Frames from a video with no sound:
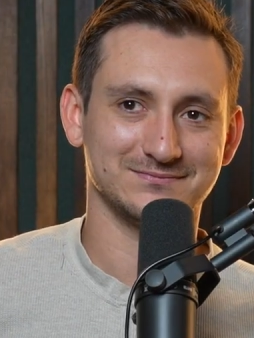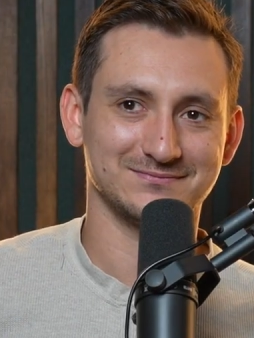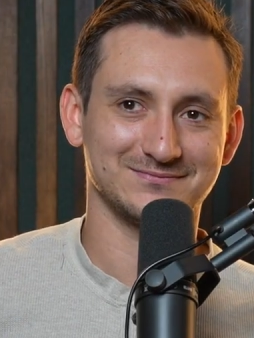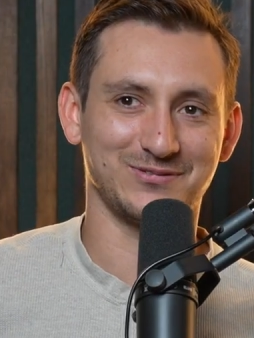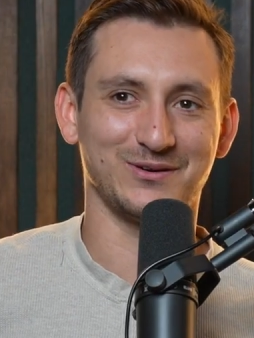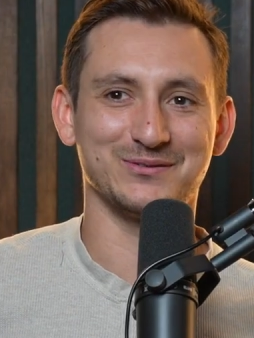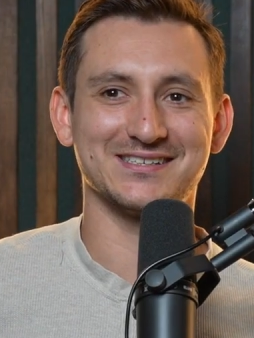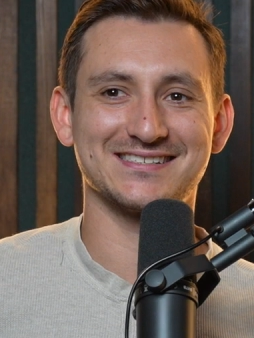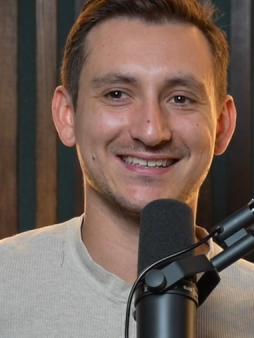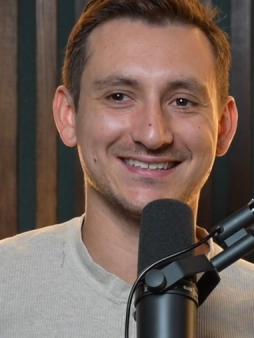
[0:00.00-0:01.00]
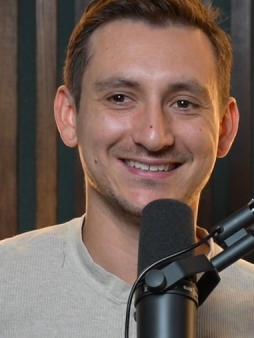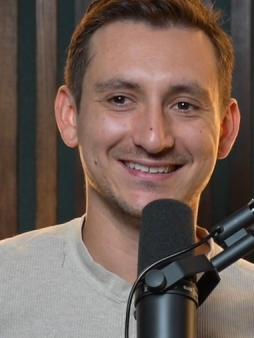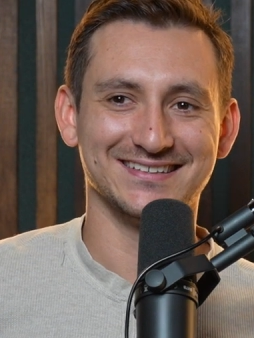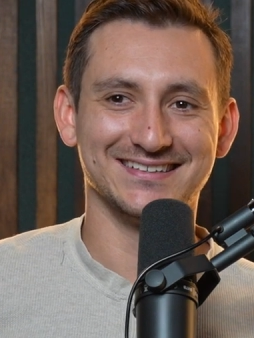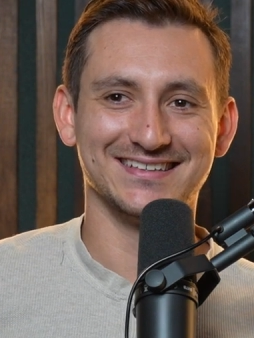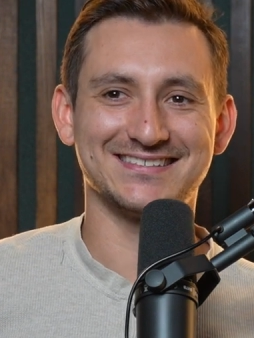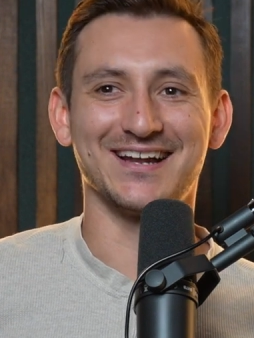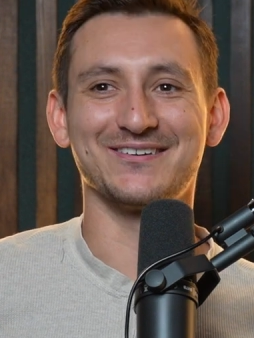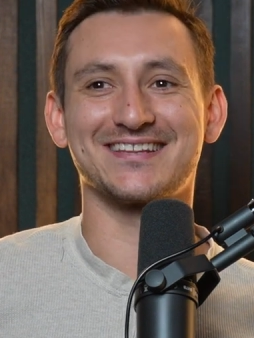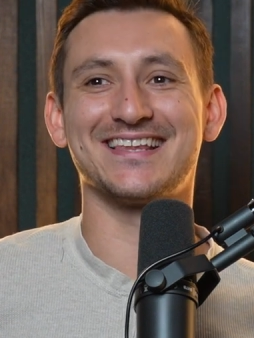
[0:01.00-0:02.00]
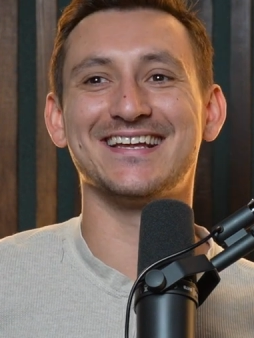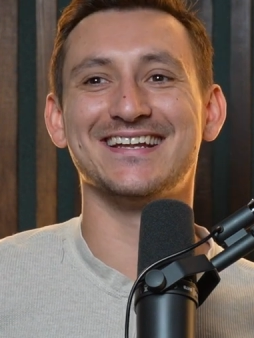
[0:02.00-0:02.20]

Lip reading: What were you gonna say? It's not worth it.